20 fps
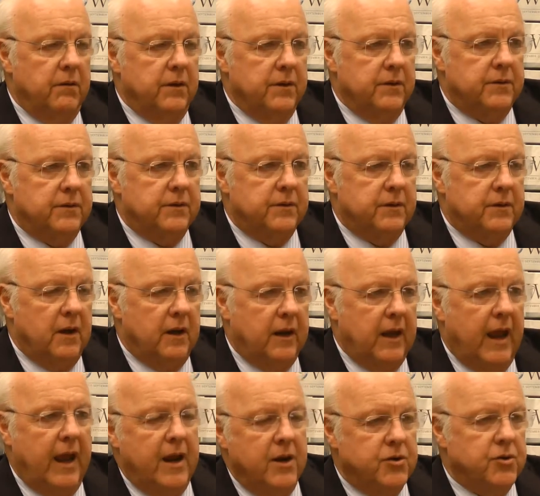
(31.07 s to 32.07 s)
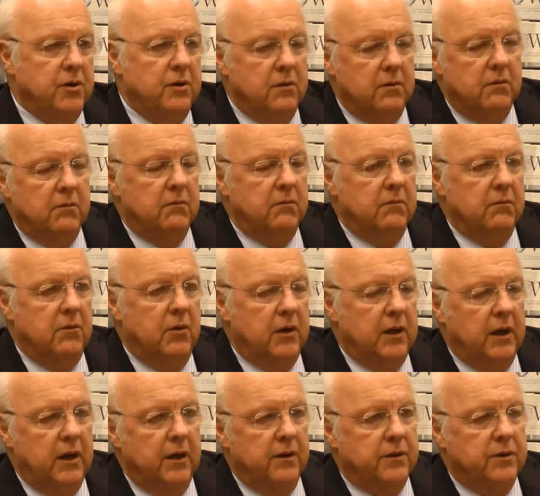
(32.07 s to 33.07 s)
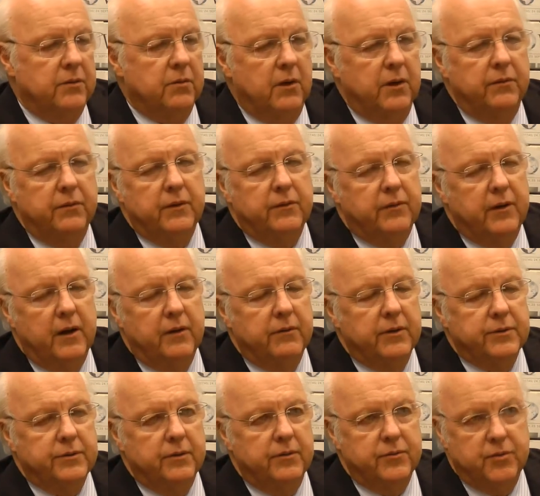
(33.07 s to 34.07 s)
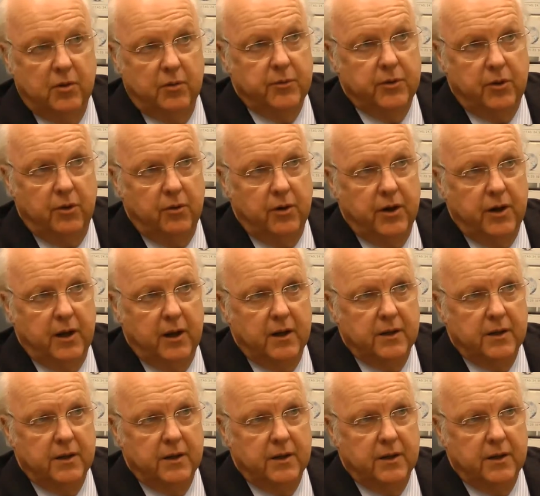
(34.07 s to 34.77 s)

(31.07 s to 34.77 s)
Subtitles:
this occasion looking at the 25th anniversary of German unity.